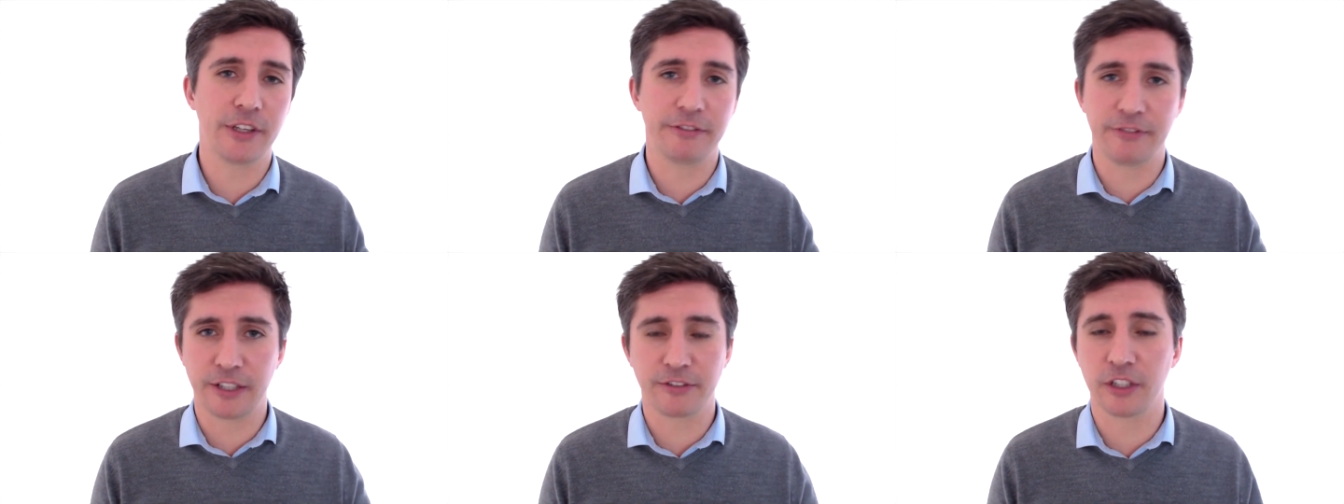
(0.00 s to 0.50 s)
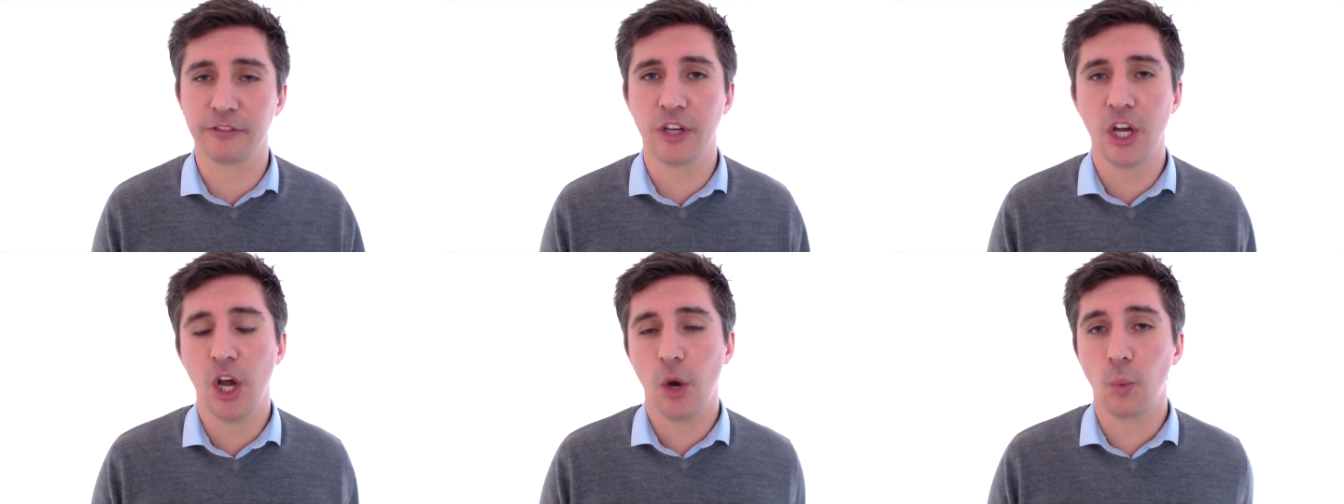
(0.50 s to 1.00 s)
They've, they've kind of
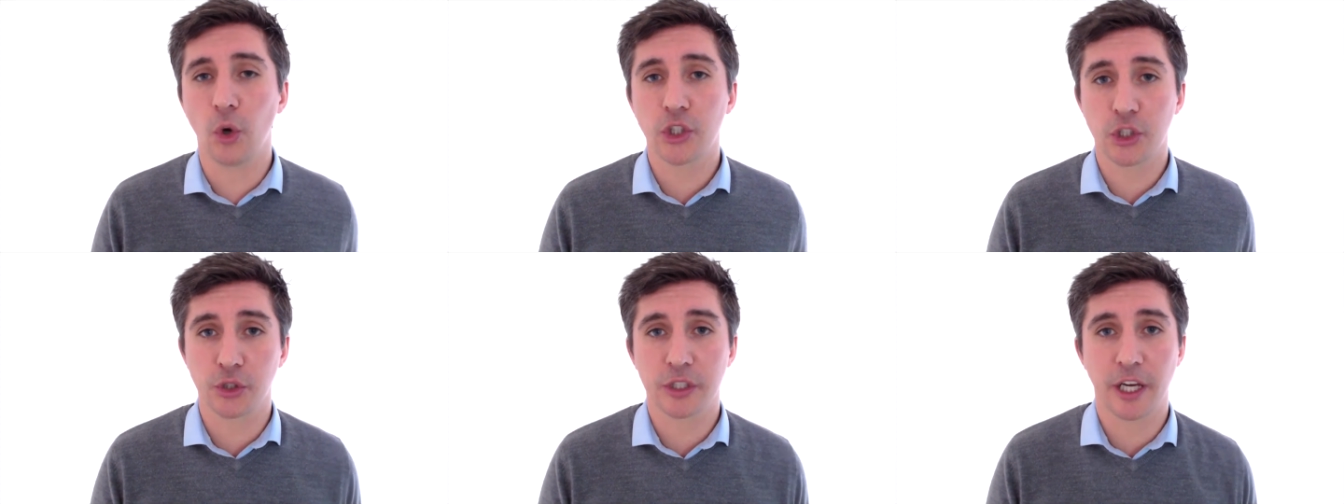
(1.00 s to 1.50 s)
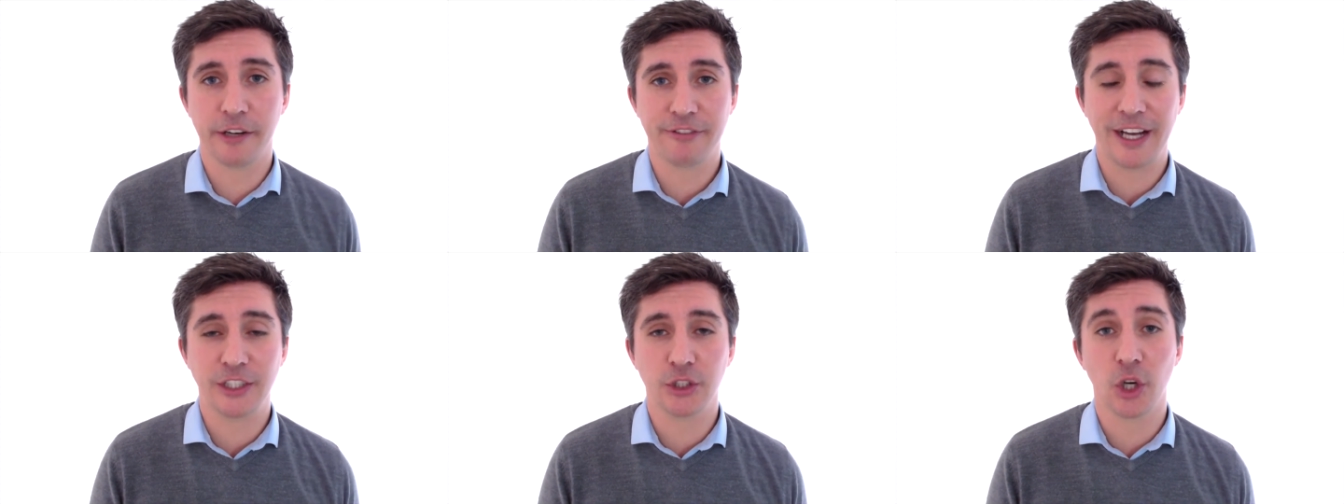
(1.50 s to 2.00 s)
watched your stuff
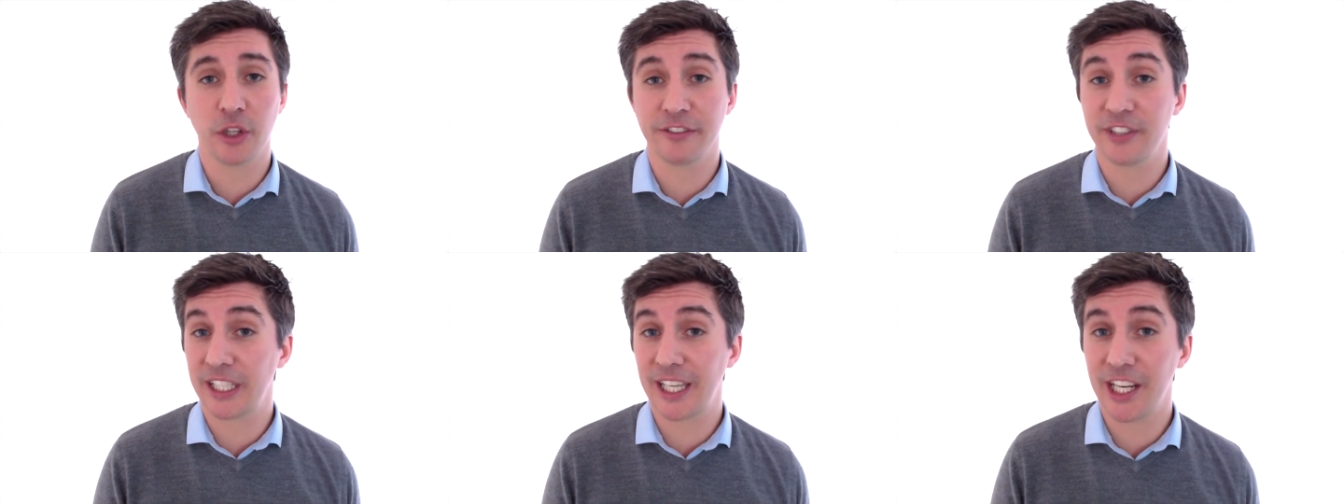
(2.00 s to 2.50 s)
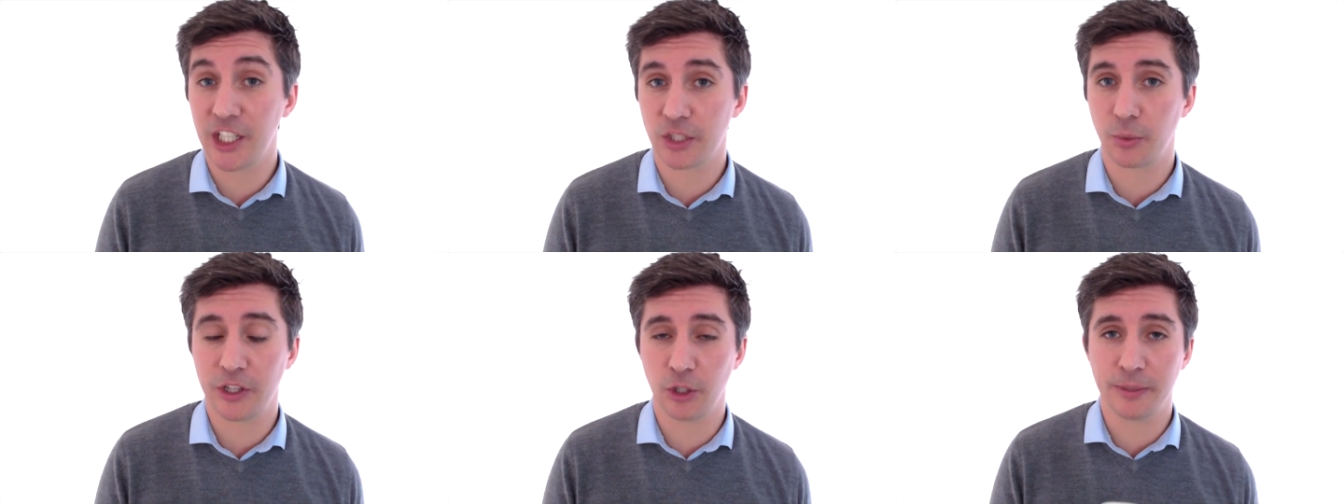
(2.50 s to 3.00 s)
and you know they've engaged
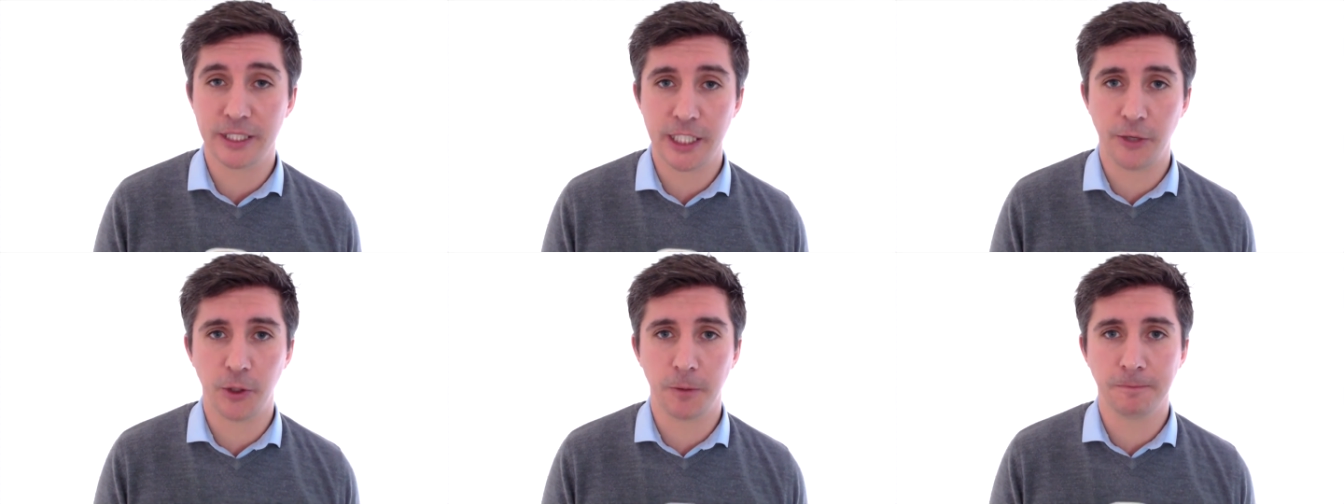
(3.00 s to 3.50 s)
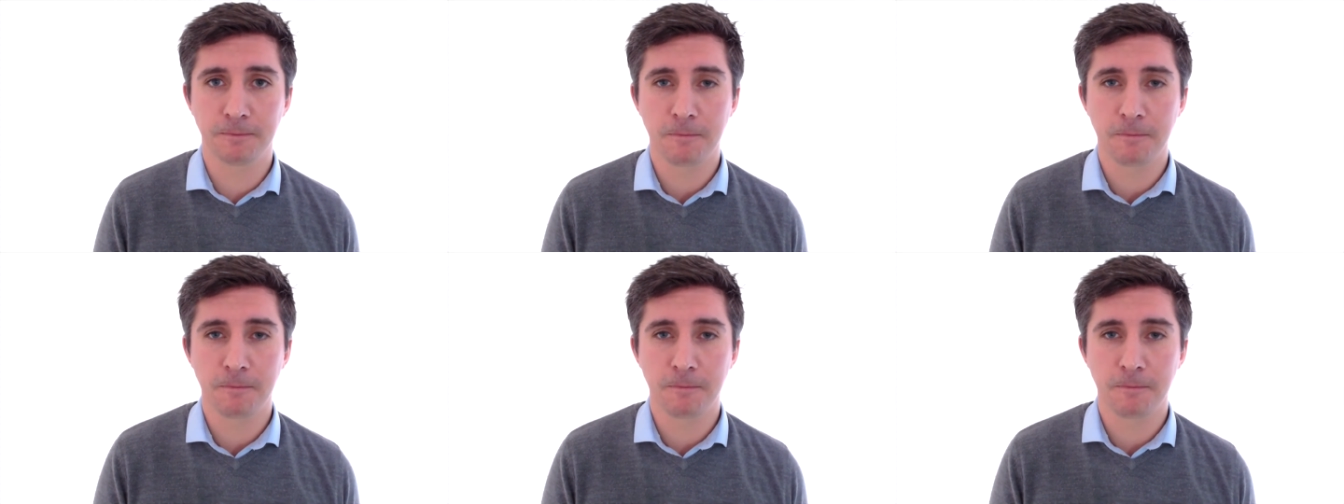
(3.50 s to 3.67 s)
with your material.